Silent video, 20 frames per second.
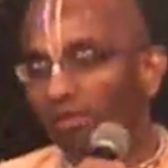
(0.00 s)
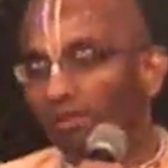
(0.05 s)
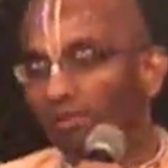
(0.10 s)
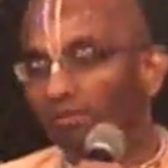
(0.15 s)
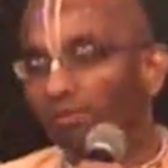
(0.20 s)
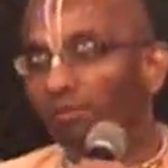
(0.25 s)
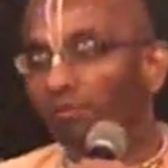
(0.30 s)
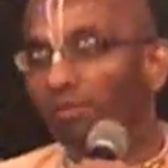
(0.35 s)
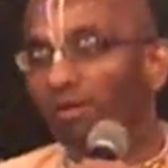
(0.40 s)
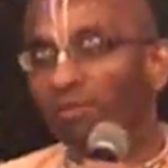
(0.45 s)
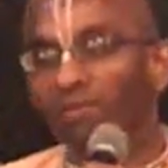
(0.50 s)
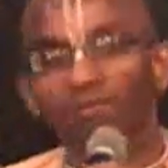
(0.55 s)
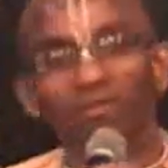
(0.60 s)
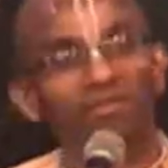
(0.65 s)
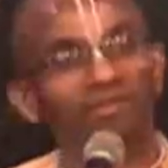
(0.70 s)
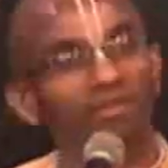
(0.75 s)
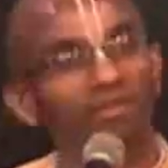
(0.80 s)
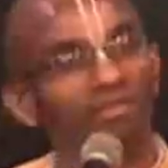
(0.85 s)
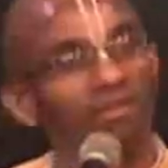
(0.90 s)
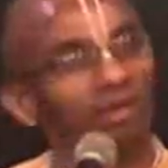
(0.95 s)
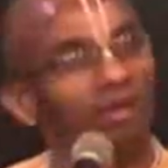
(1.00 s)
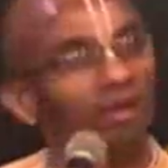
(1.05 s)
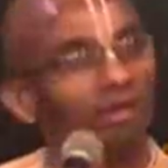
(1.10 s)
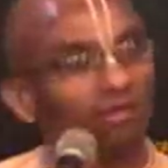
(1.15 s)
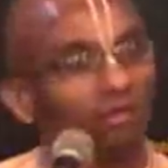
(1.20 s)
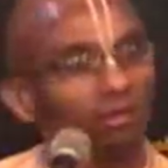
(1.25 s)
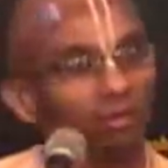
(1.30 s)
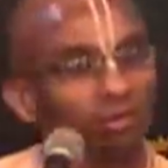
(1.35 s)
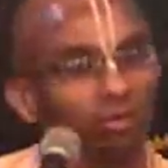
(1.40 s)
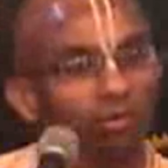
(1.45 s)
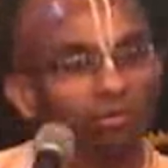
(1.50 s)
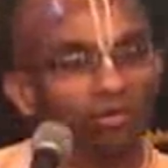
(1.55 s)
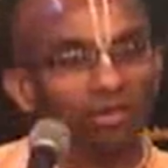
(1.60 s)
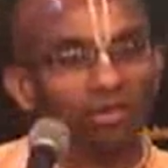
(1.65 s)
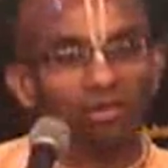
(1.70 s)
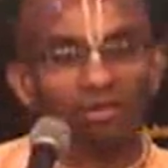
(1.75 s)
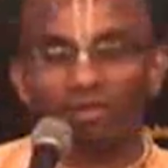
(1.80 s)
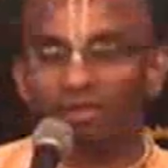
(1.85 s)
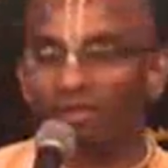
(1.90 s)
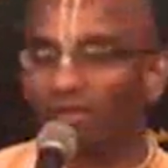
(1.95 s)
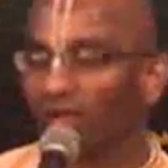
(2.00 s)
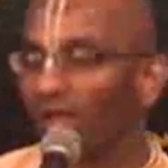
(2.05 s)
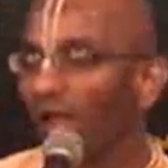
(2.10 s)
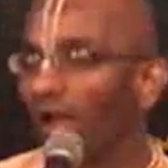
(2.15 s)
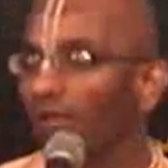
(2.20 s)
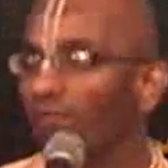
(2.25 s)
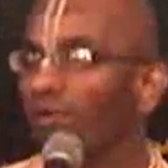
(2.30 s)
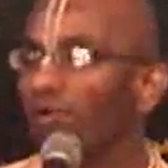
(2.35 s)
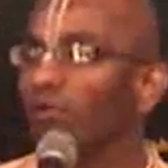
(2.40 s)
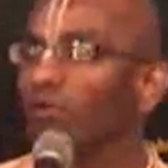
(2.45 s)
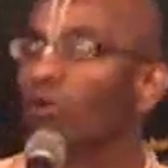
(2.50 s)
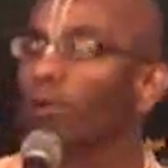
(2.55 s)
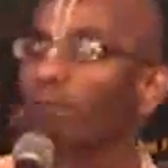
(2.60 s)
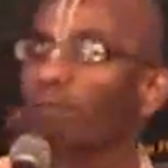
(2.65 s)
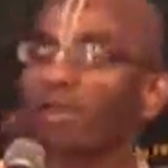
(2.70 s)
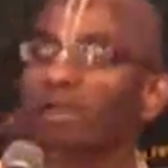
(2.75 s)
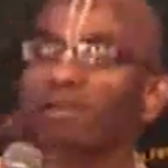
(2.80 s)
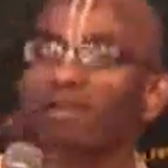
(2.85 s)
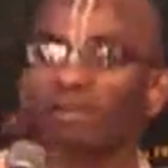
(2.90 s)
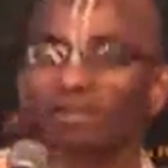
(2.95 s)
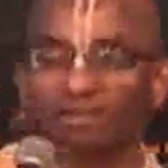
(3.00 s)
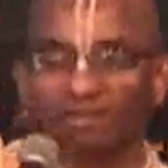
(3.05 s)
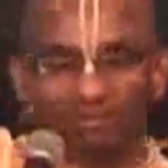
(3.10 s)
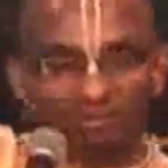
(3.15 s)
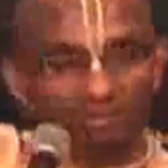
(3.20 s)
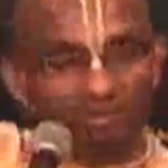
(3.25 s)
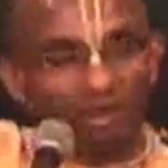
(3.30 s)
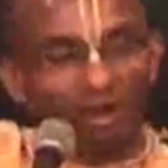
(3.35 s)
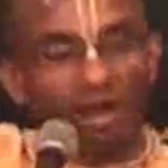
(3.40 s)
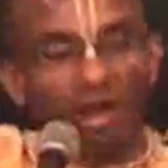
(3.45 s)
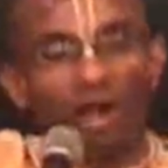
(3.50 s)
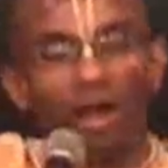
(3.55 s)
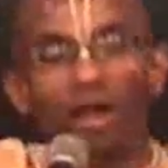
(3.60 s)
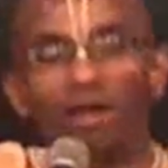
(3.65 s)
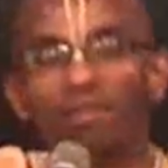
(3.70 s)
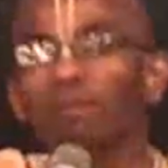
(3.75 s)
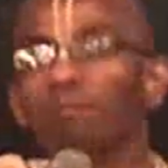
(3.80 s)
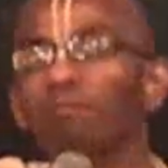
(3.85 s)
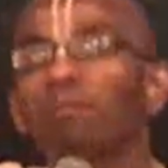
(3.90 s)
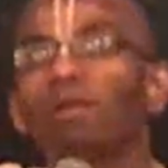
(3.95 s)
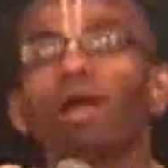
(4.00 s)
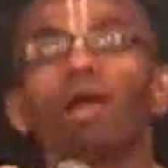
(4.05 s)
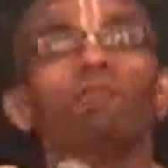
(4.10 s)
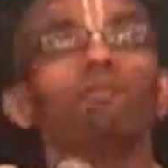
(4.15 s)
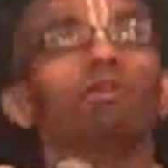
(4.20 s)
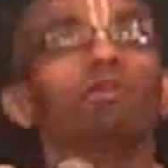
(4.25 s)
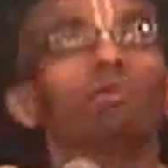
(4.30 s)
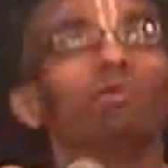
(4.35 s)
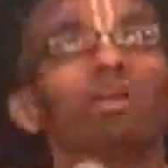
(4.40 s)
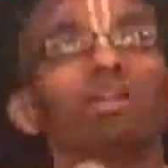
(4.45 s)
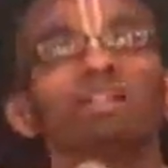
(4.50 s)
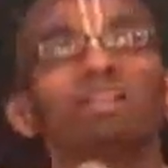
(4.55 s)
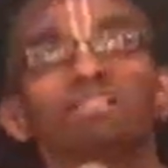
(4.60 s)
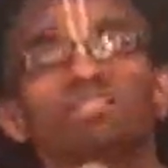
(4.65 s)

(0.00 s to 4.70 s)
Somebody may say that, okay, I went to a picnic and that, I went to a hill